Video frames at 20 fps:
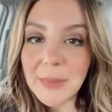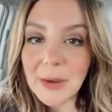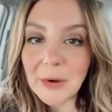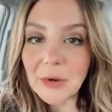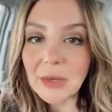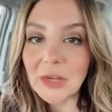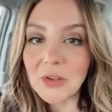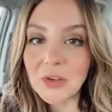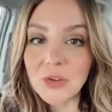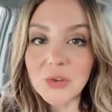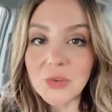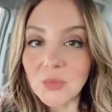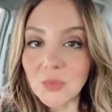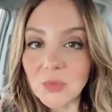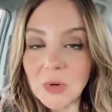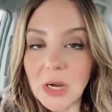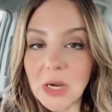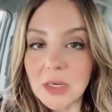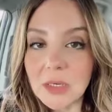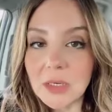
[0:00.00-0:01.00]
buried under
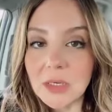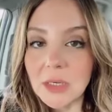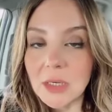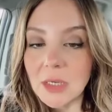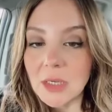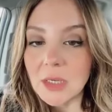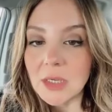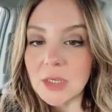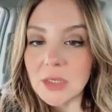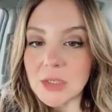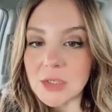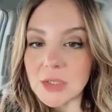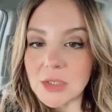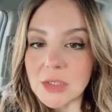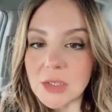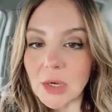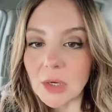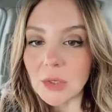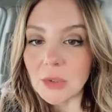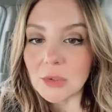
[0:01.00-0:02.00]
the rug.
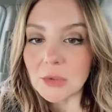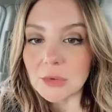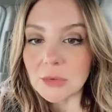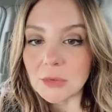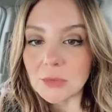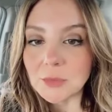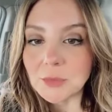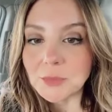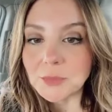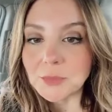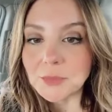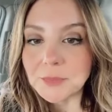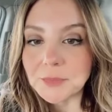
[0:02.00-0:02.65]
So